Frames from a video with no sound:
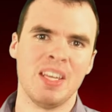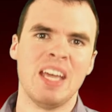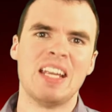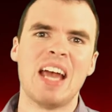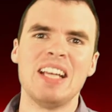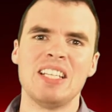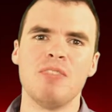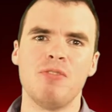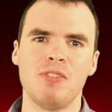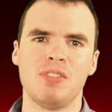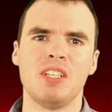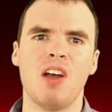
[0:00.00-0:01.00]
In
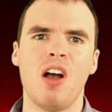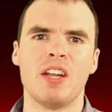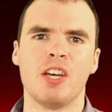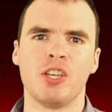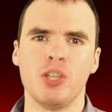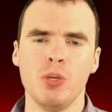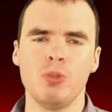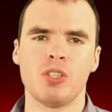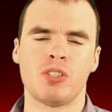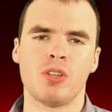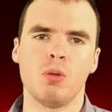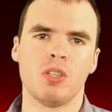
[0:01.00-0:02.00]
1859, a huge
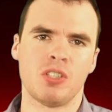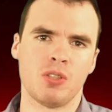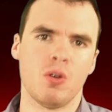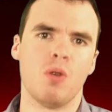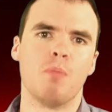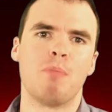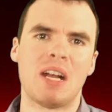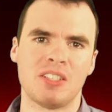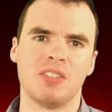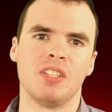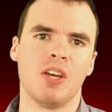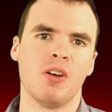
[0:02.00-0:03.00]
solar storm
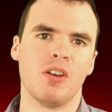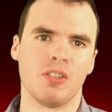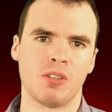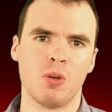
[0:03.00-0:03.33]
battered the Earth,